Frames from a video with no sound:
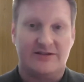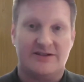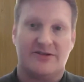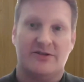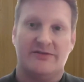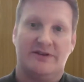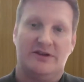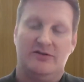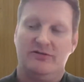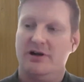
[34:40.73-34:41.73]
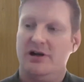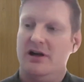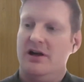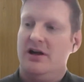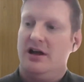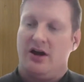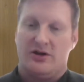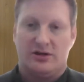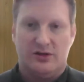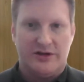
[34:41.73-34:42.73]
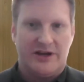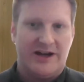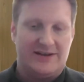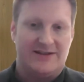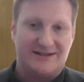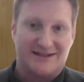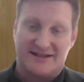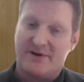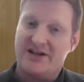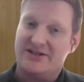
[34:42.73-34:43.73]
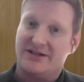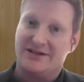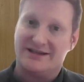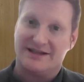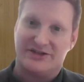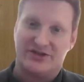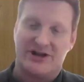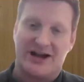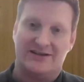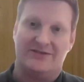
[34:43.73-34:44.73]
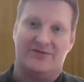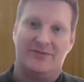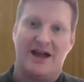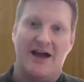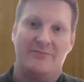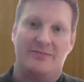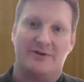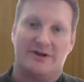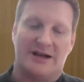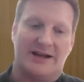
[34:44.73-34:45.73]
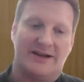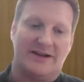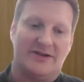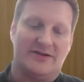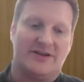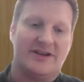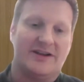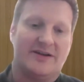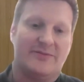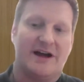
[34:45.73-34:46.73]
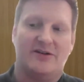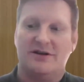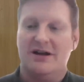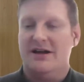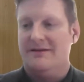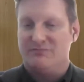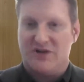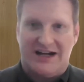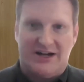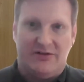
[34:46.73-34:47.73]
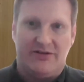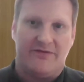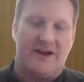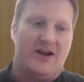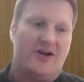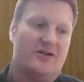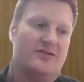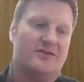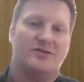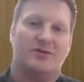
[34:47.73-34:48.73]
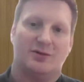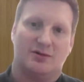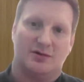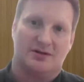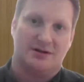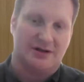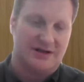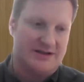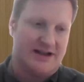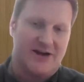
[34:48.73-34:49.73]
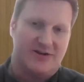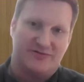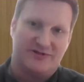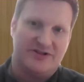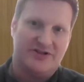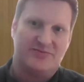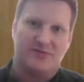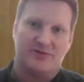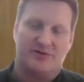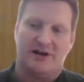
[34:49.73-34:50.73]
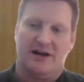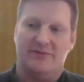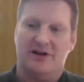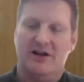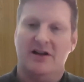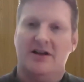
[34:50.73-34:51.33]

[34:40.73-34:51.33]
And so if you are looking at this, especially the census tract level map, and you're thinking about a health fair or a outreach program,